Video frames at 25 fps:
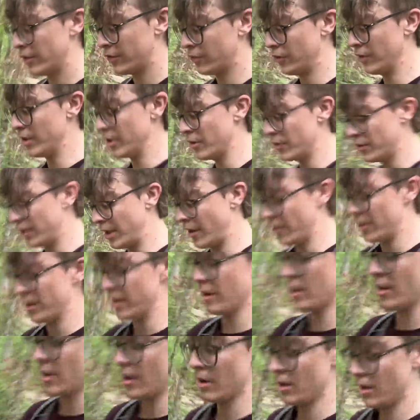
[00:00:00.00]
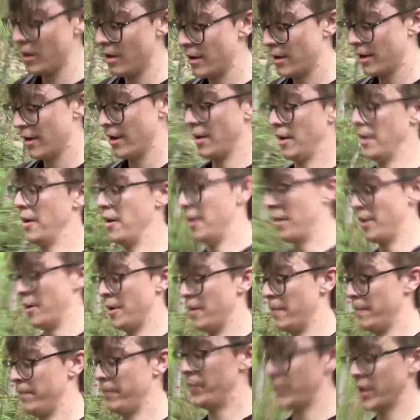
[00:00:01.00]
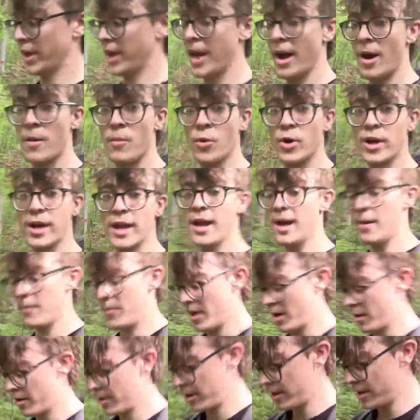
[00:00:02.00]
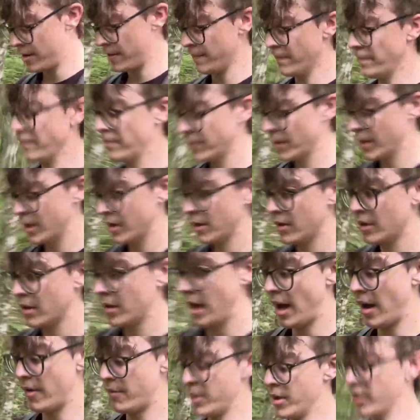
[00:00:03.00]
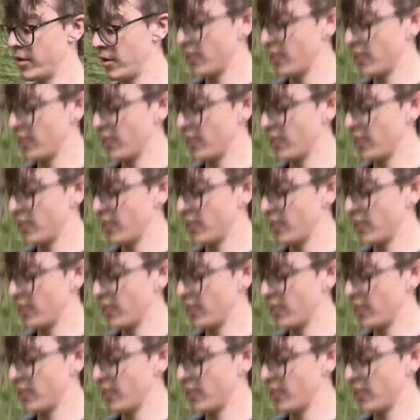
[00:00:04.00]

field down here to cowboy camp out in. Have me a little